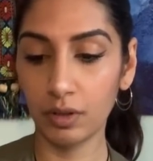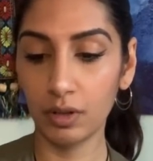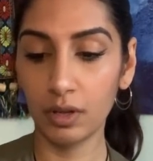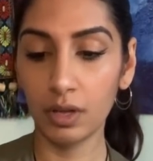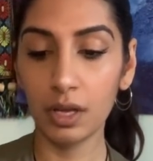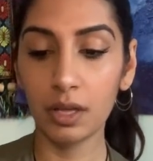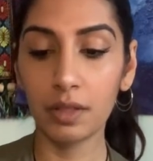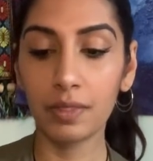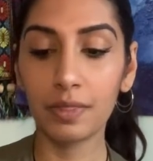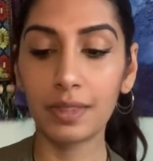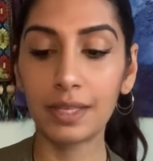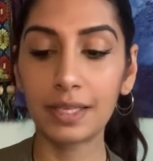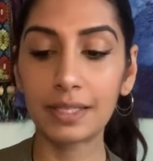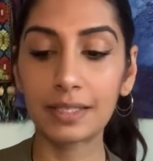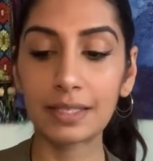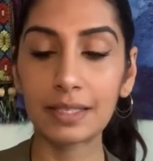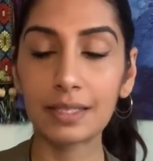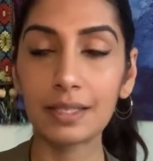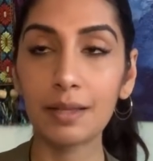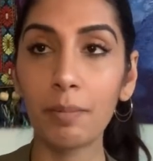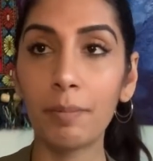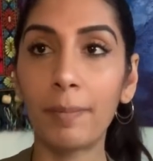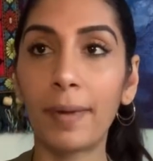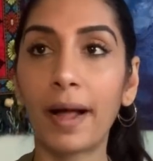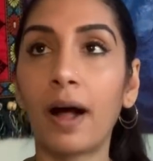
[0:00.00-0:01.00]
This is
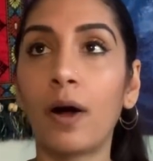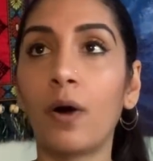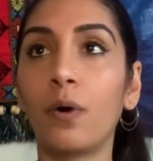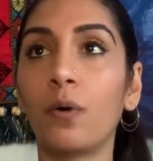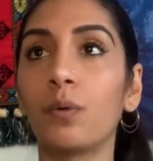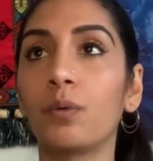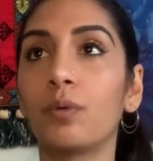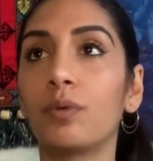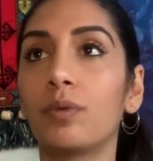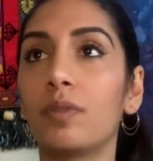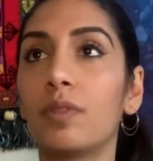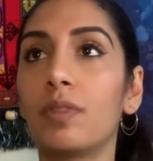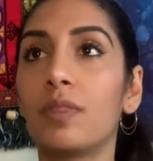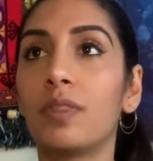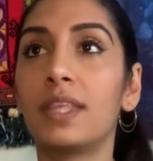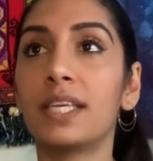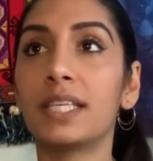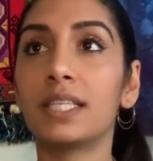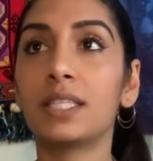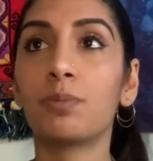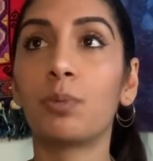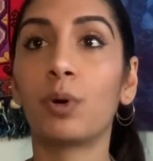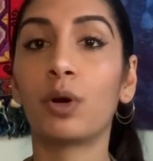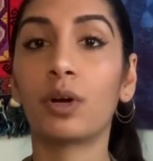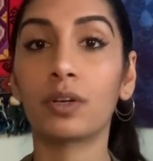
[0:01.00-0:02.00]
about
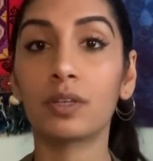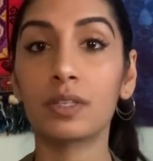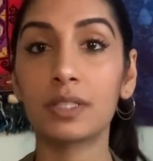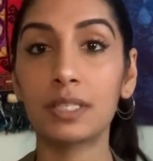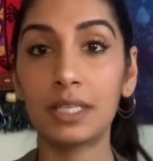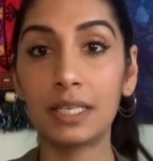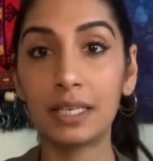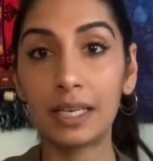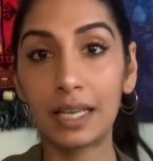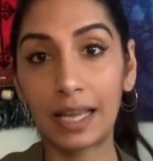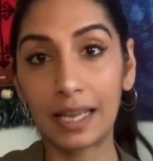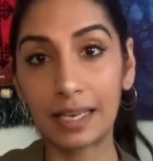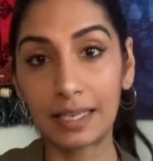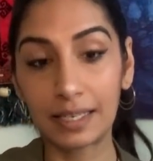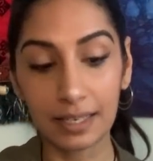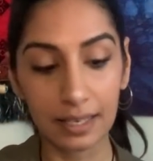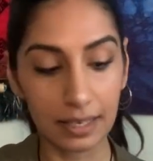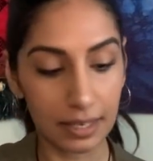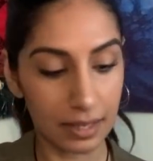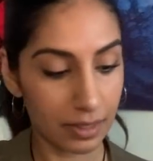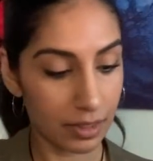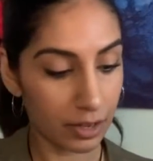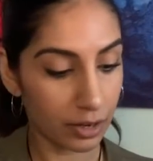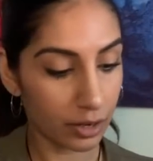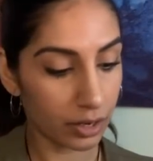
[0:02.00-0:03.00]
this person and
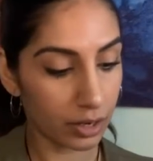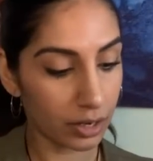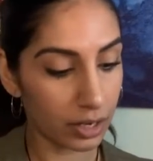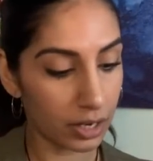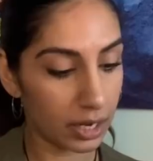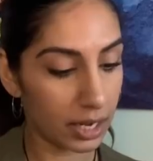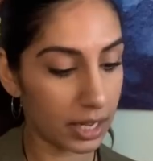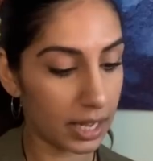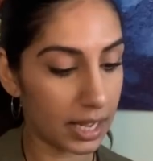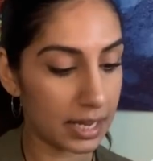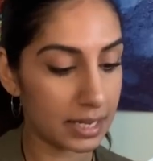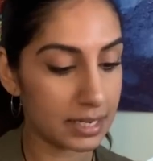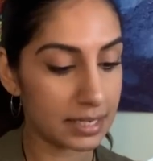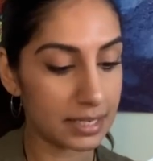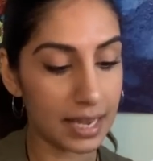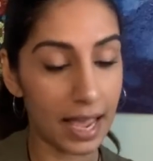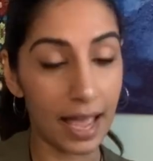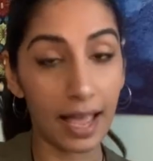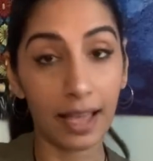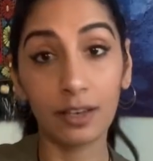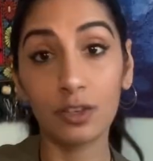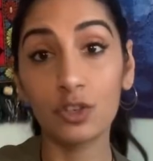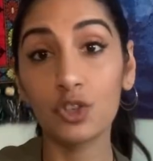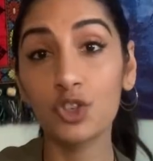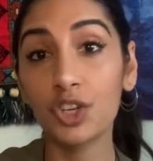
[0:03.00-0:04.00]
their
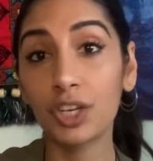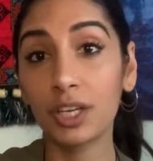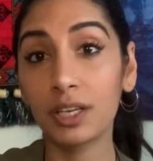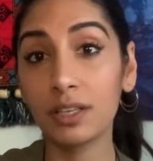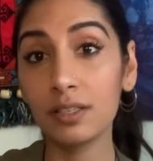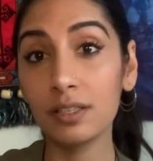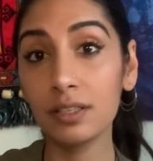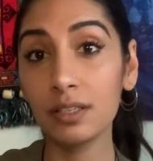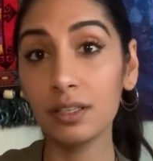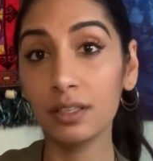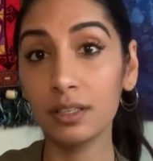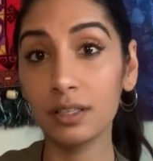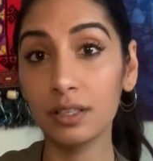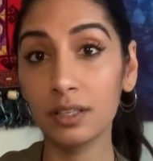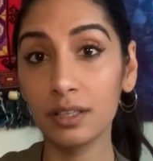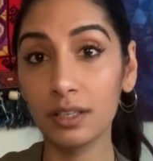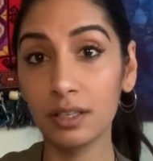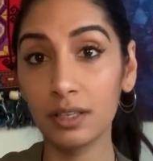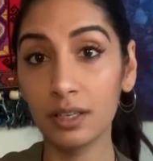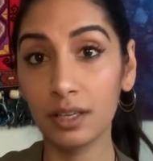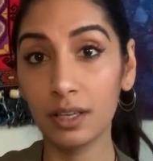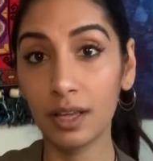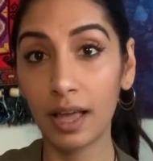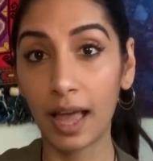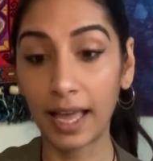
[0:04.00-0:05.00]
intention.
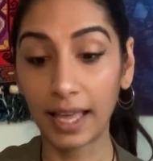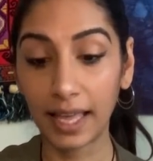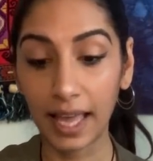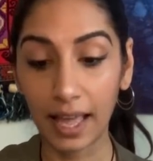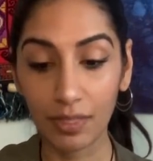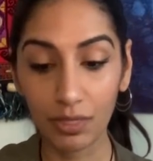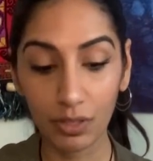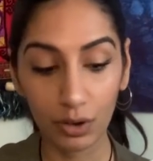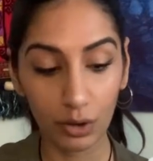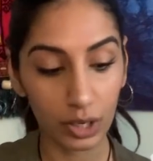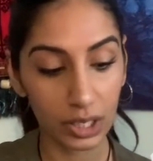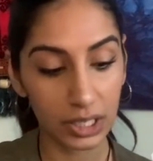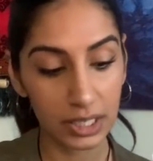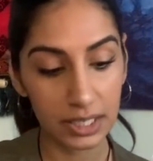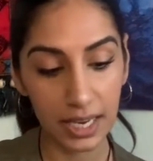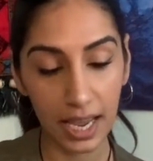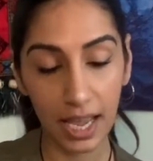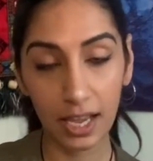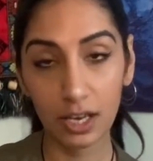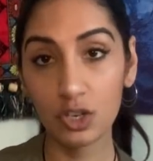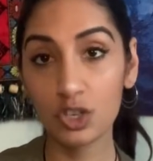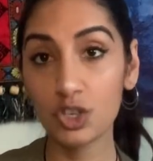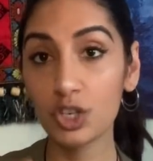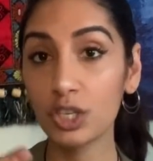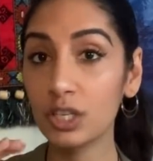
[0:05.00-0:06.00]
Again, their
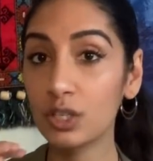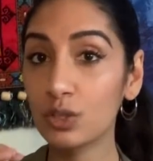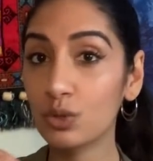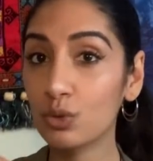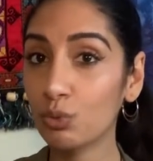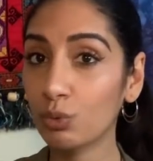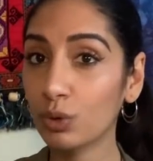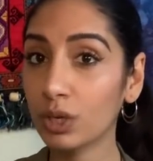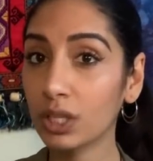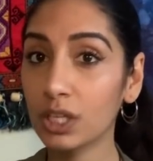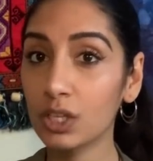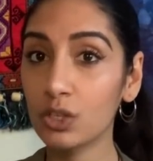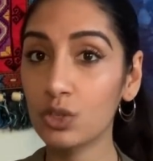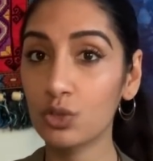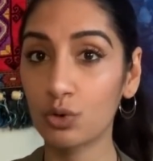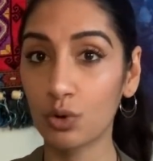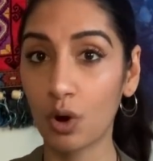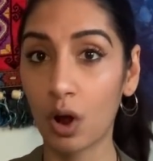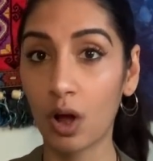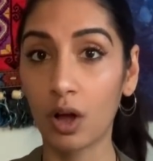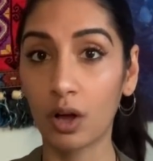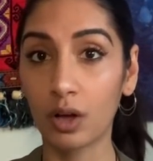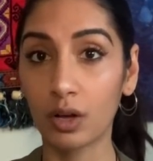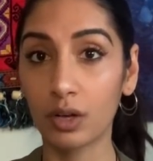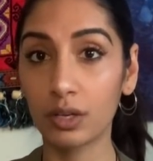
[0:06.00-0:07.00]
intention is really
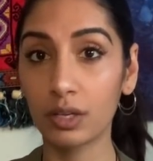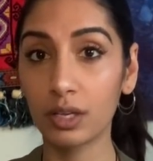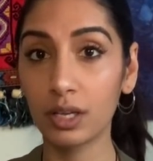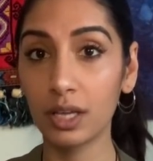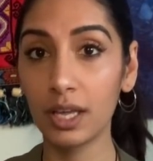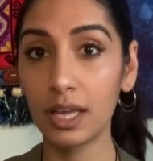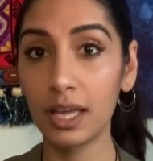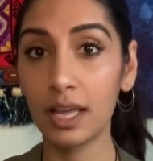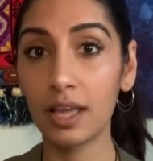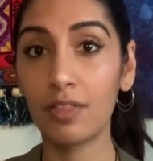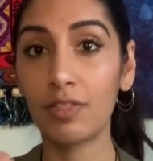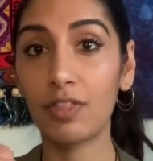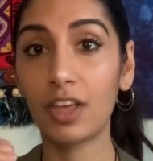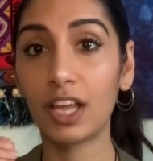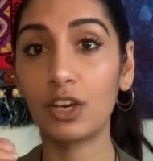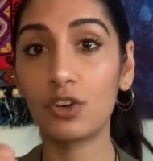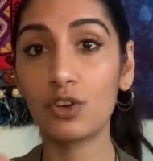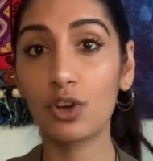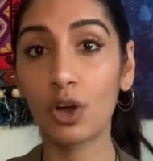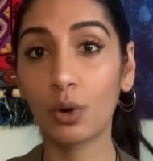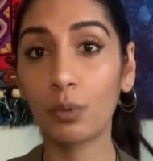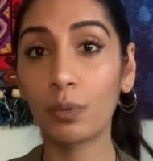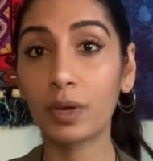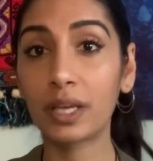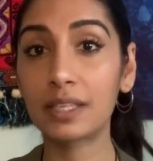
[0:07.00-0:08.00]
strong. They
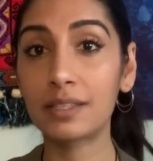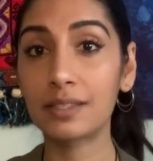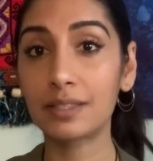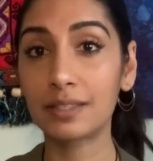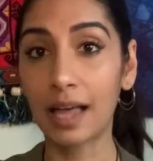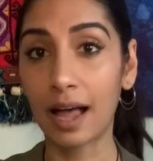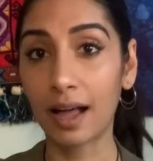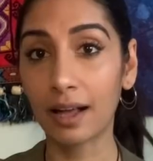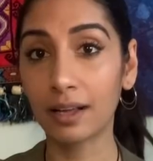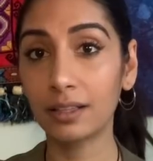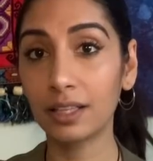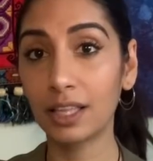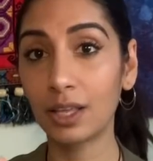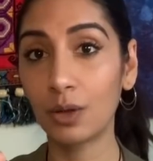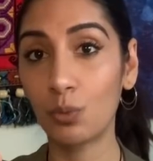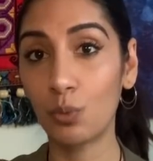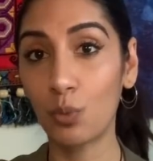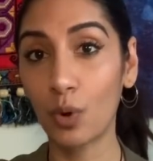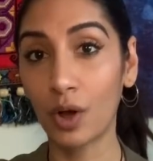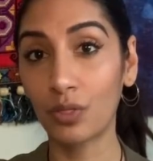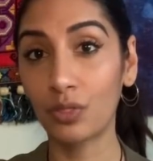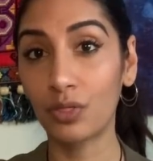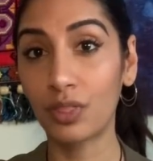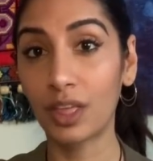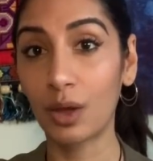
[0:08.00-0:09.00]
know exactly
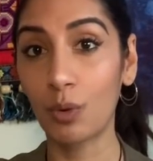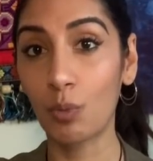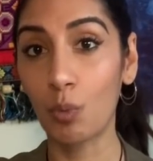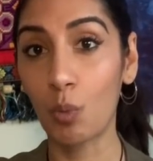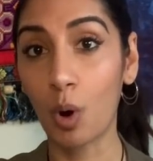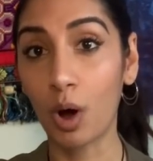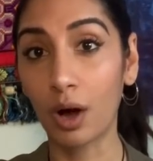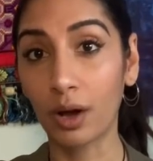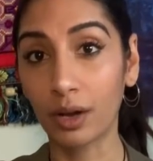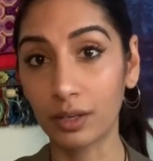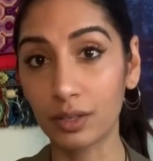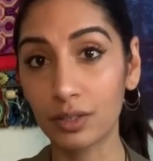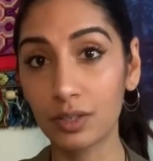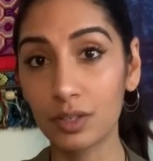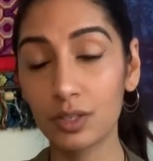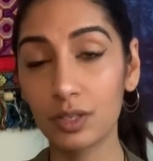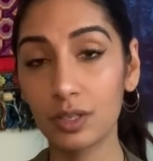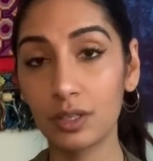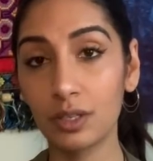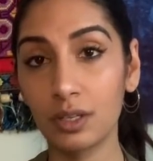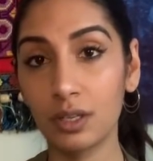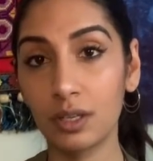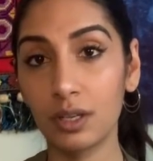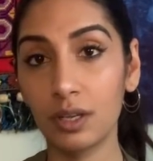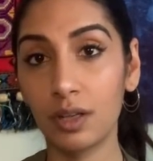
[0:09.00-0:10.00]
what they want.
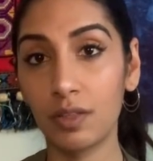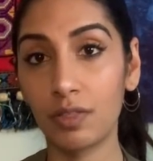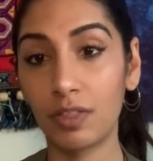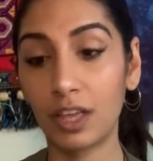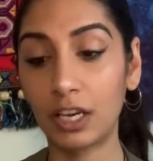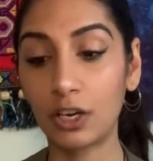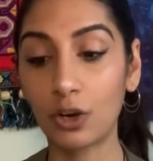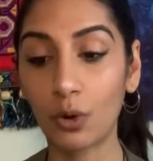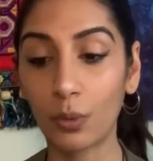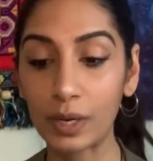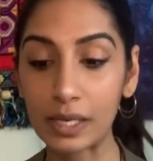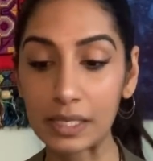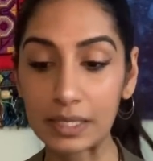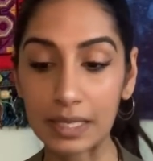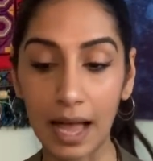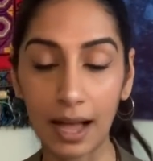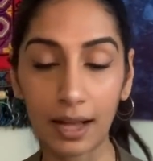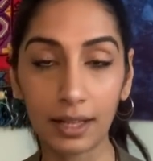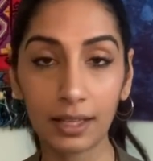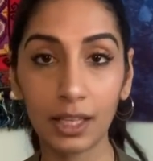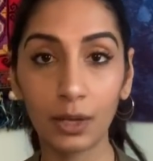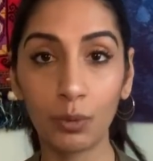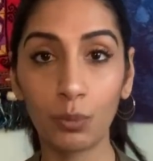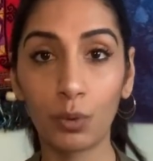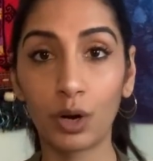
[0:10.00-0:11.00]
They know
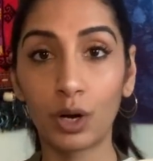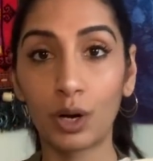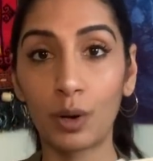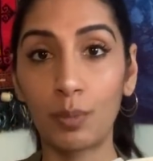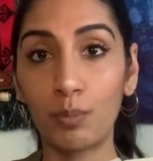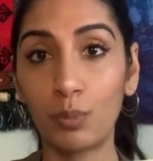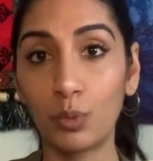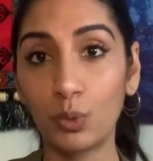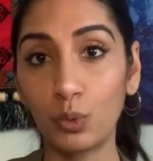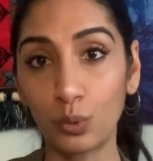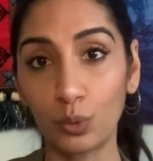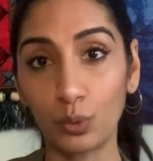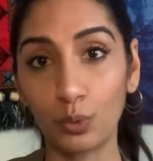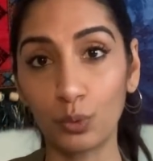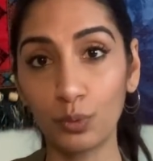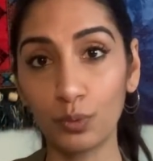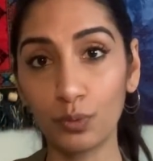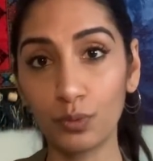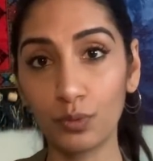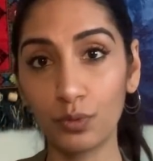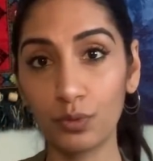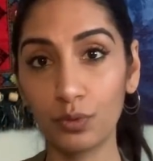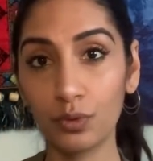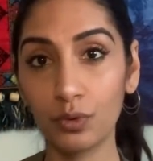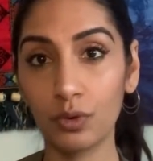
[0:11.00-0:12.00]
exactly where to move.
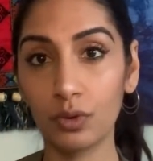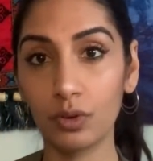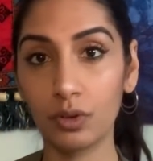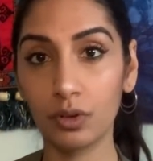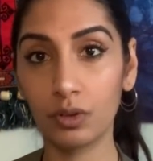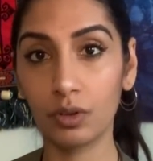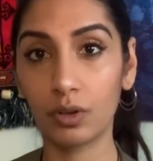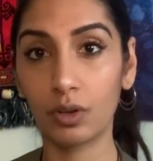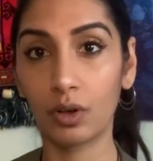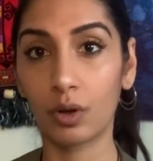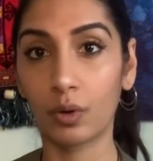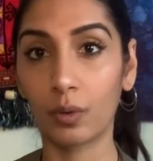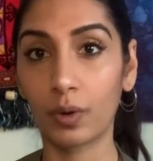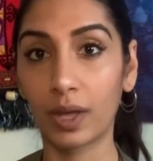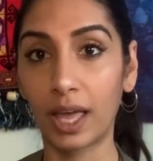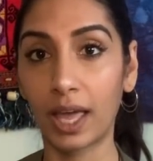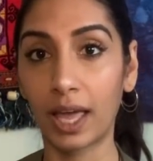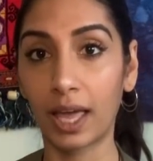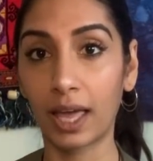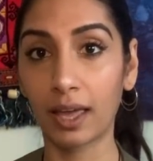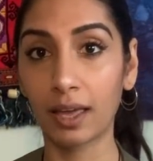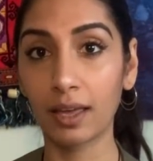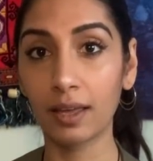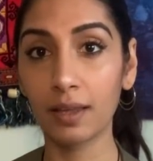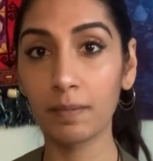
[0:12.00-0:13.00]

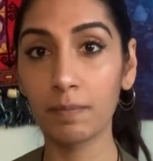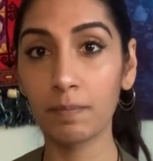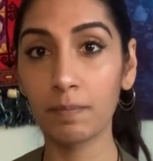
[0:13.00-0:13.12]
Okay?